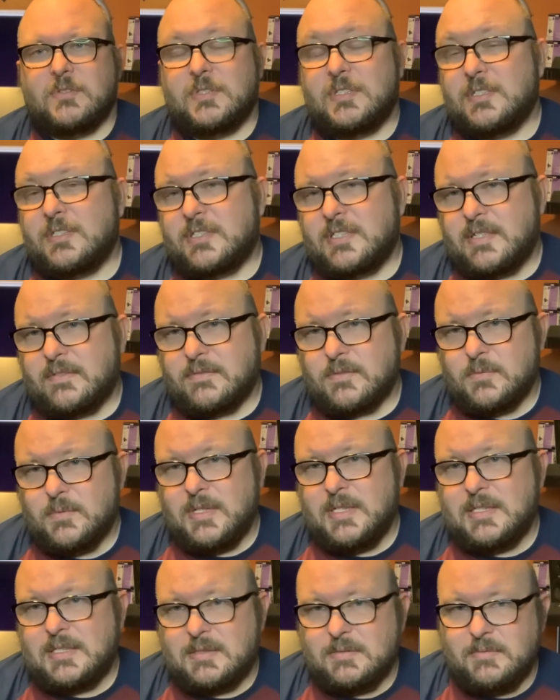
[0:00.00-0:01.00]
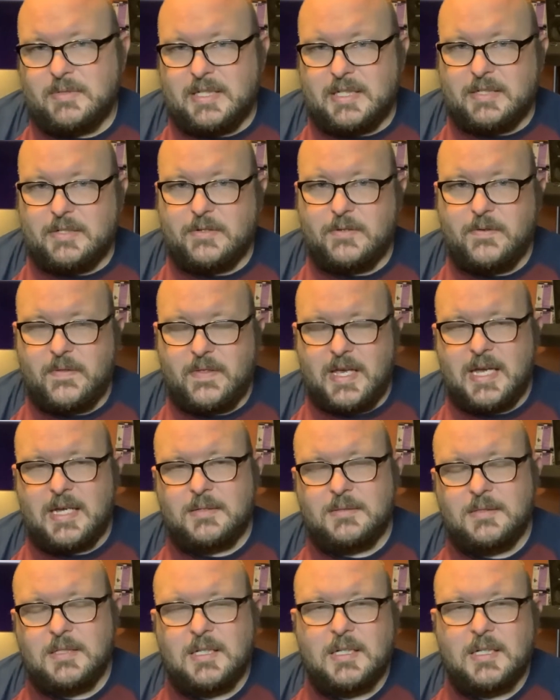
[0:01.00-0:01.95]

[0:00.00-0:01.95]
there's several ways that we can do that.